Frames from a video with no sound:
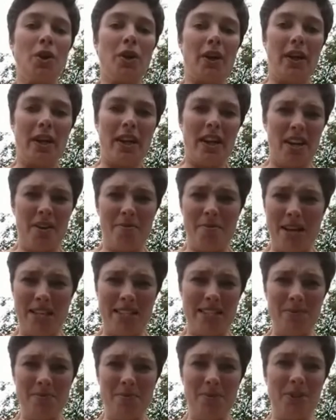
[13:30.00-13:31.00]
it kind of makes
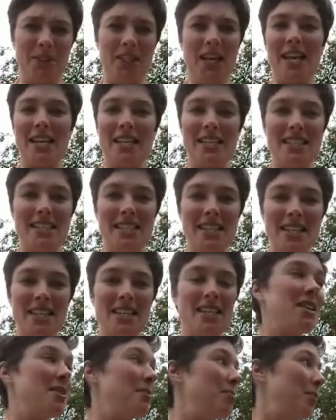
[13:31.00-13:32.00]
us more tense,
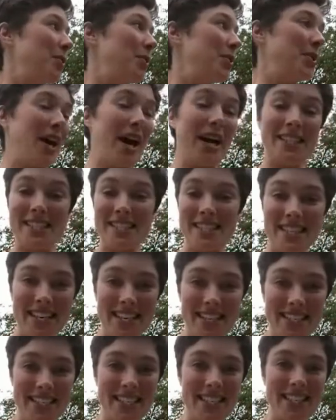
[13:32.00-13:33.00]
more
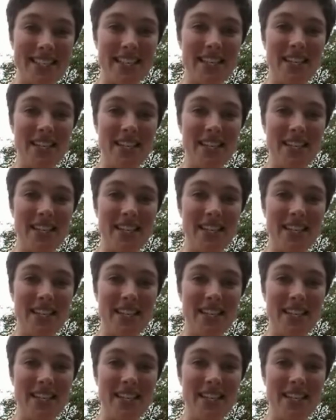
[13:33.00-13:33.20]
agitated.